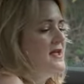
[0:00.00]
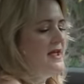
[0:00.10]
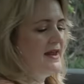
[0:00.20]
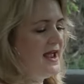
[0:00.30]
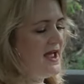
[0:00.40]

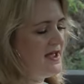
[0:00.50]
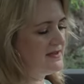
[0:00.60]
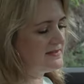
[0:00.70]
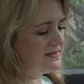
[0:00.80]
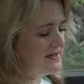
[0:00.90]
It
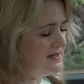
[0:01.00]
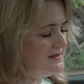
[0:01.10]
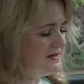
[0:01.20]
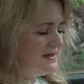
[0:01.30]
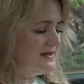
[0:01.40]
has
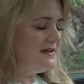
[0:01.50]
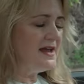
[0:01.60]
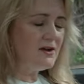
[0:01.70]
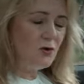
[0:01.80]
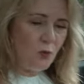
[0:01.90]
Uh,
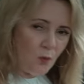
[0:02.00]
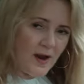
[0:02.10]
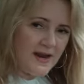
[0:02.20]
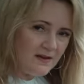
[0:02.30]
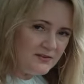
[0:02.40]
not
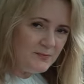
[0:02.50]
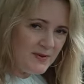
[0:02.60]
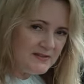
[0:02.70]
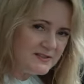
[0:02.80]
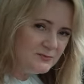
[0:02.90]
quite all the
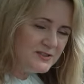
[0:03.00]
bells and